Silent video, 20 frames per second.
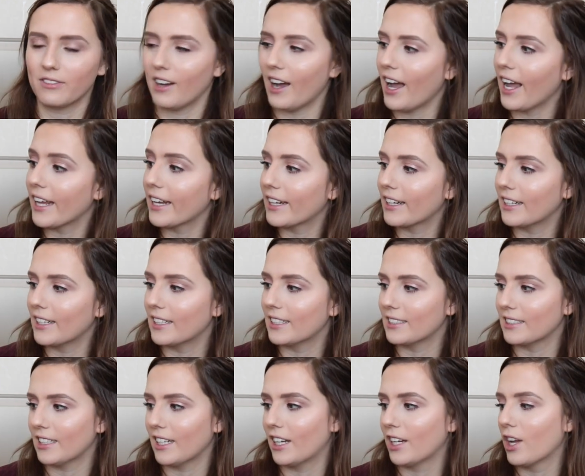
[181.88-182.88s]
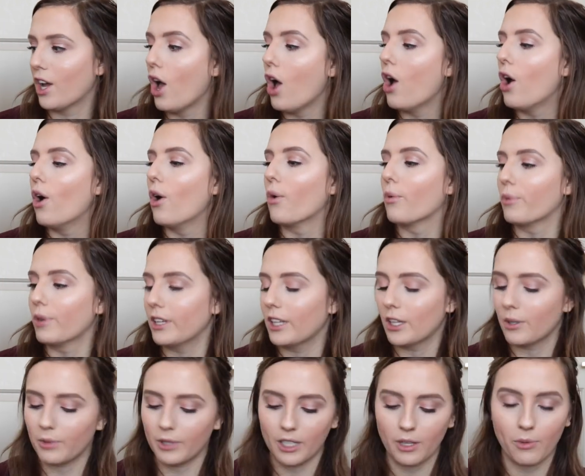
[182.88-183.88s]
find, and it is in
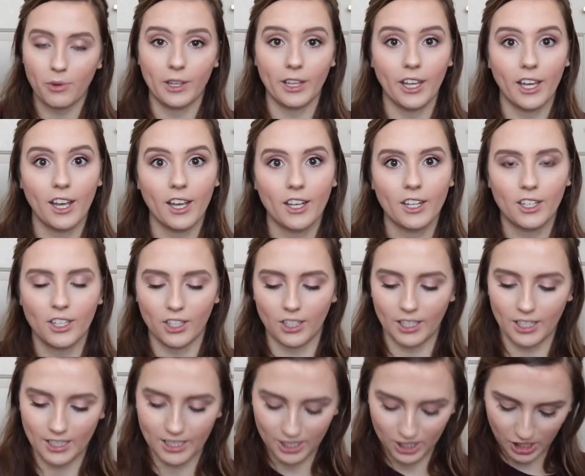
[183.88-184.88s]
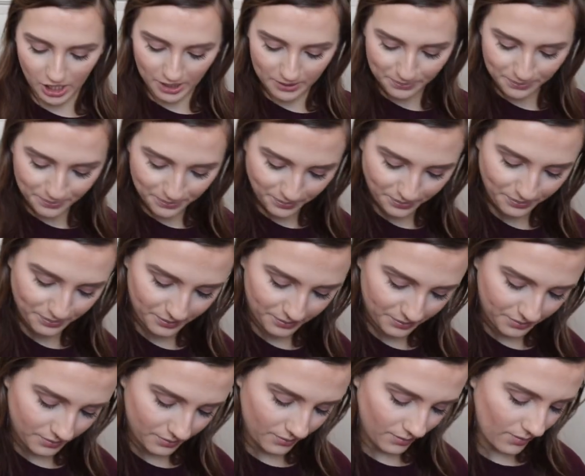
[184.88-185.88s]
really good condition.
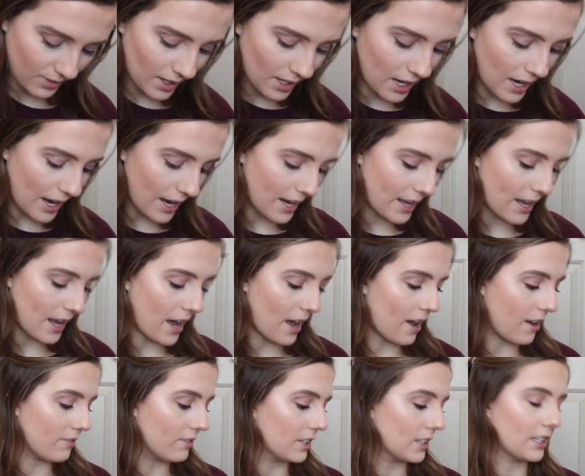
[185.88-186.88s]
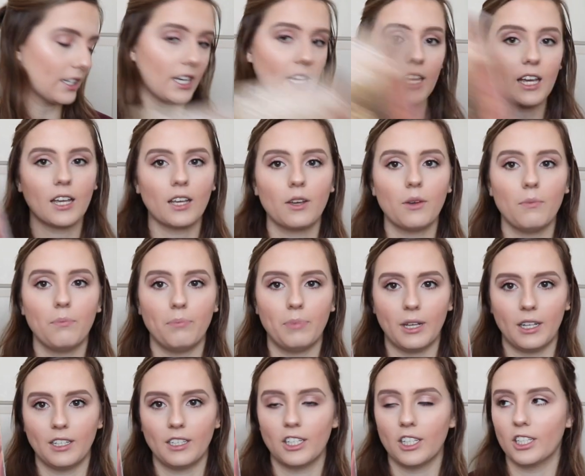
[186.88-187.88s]
I have King
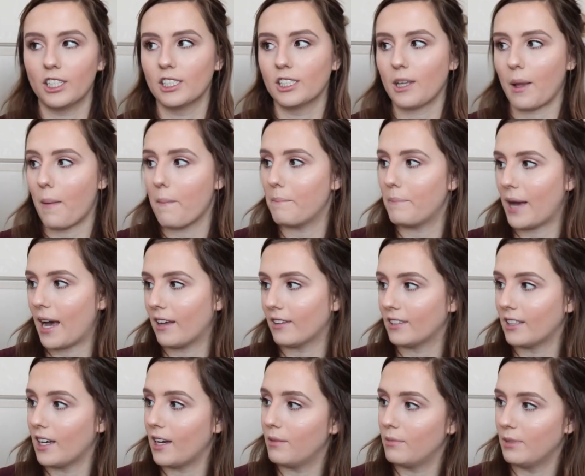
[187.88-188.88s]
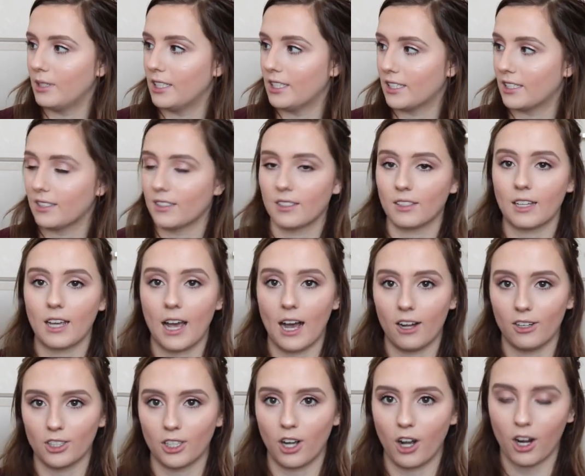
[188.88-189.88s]
Bidgood's Bathtub. This is a
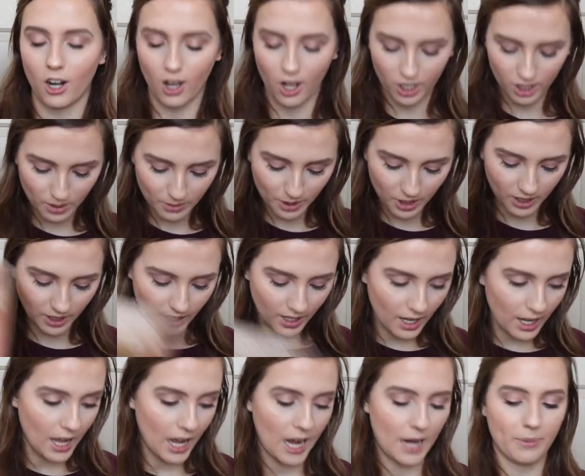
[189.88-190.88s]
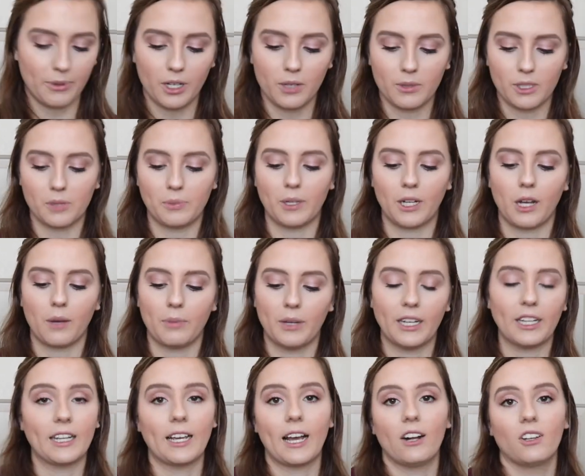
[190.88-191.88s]
Caldecott honor book. I pretty much pick up
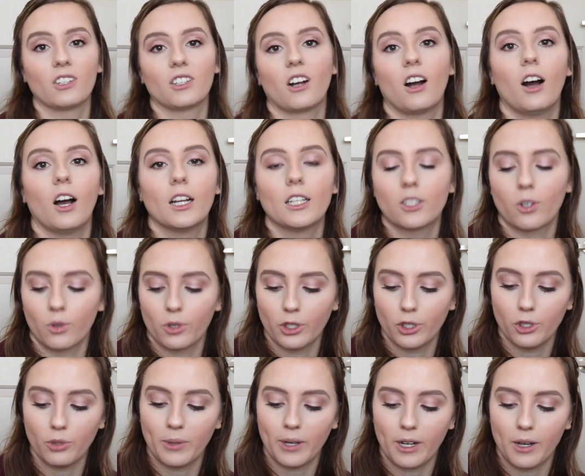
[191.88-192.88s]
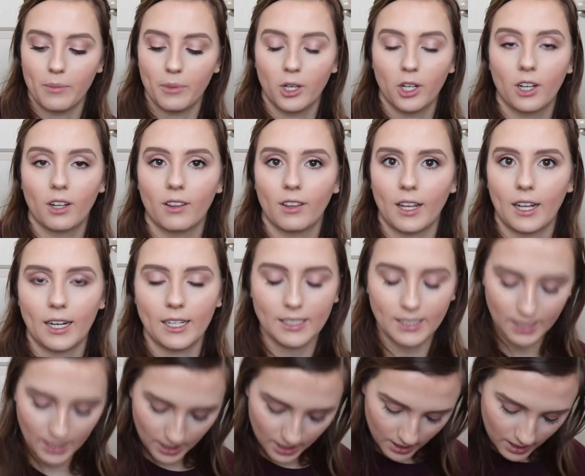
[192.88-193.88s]
any Caldecott or Newbery book that I
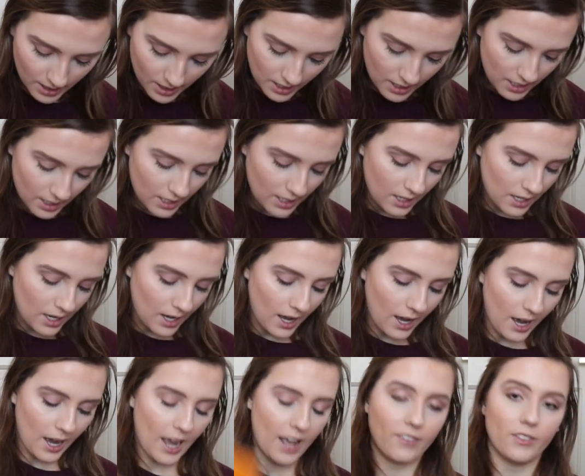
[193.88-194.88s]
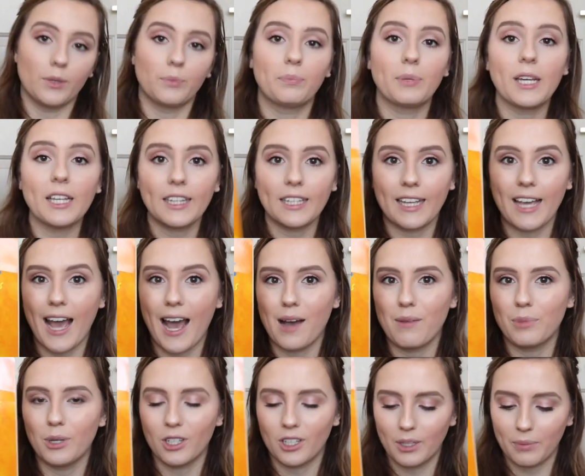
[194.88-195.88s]
see. I have a Pete the
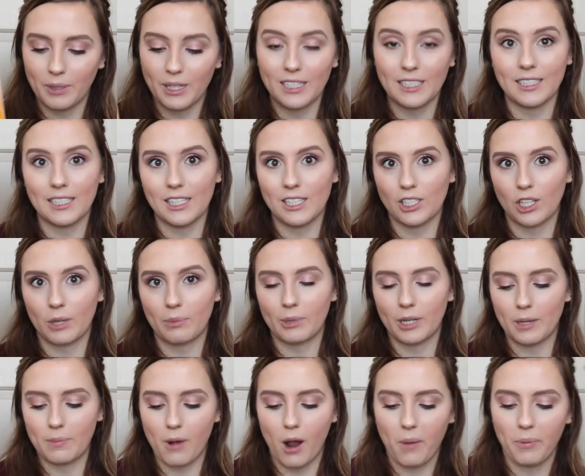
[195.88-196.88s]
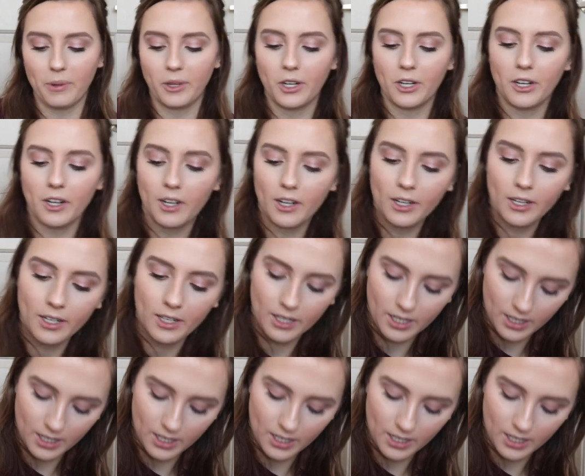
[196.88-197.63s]
Cat book because these are pretty popular.